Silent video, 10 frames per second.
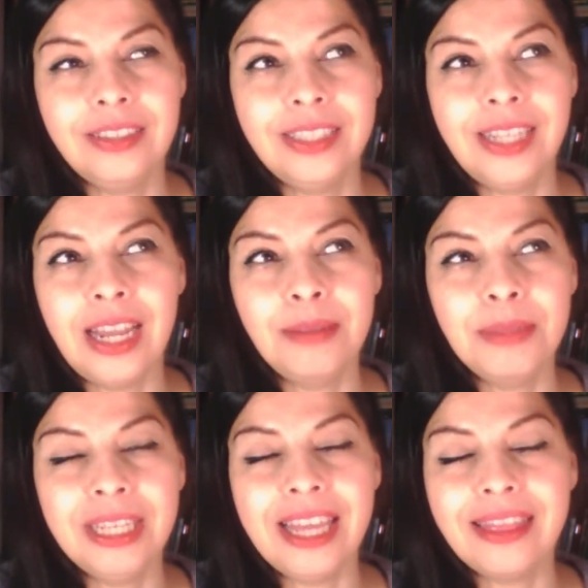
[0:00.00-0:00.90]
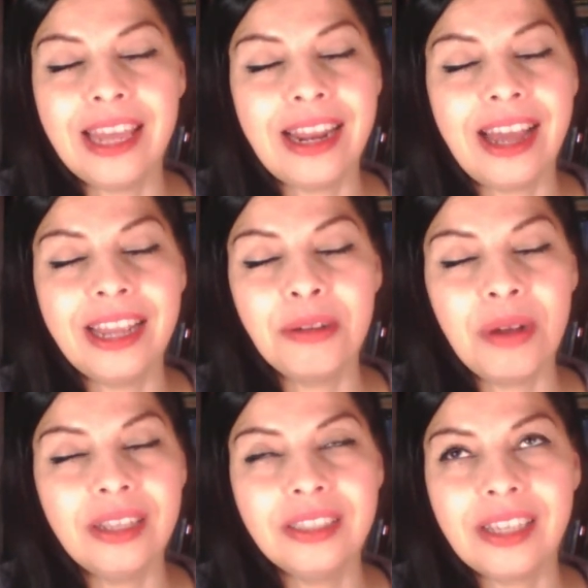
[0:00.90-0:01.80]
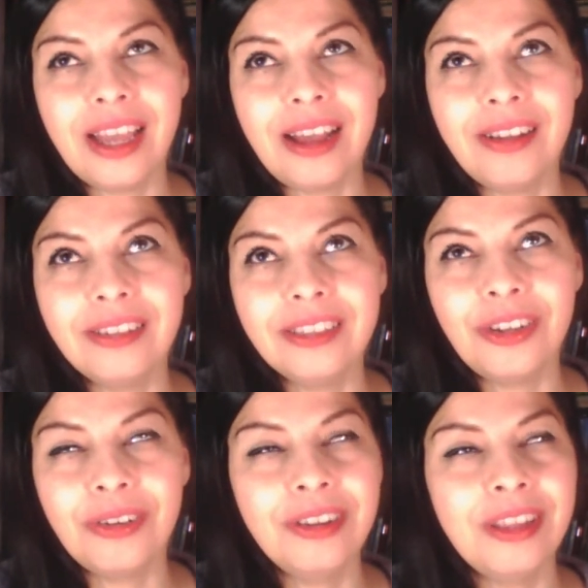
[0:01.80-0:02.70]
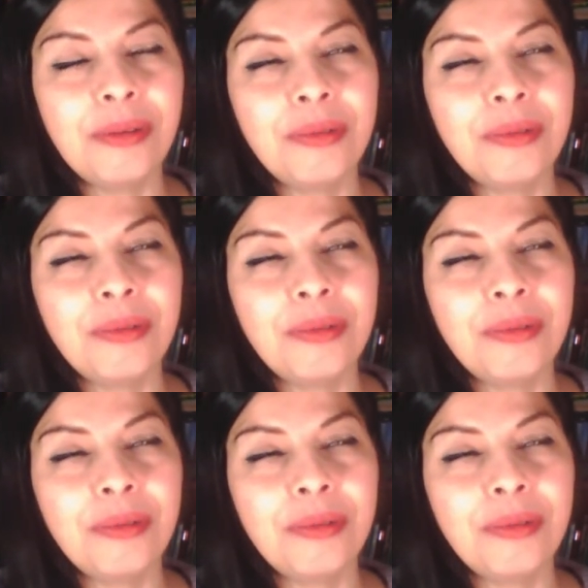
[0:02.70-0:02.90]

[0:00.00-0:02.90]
Time to get that ayahuasca out or that